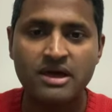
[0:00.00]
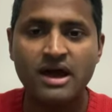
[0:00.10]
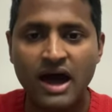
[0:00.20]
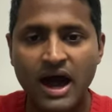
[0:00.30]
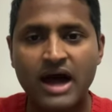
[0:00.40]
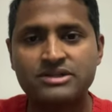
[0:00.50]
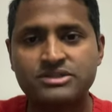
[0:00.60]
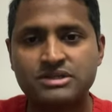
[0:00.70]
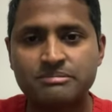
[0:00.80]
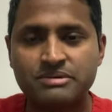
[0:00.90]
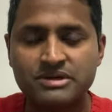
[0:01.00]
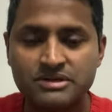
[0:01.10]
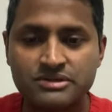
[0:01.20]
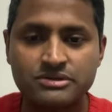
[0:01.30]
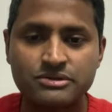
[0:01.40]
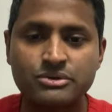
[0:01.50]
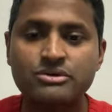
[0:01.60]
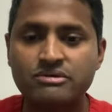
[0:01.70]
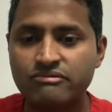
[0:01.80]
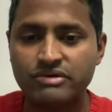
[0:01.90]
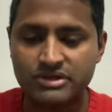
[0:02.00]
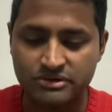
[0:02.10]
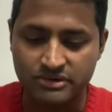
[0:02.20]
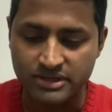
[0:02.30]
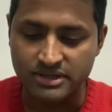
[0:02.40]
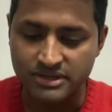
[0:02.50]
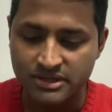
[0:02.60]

Hardship to victory.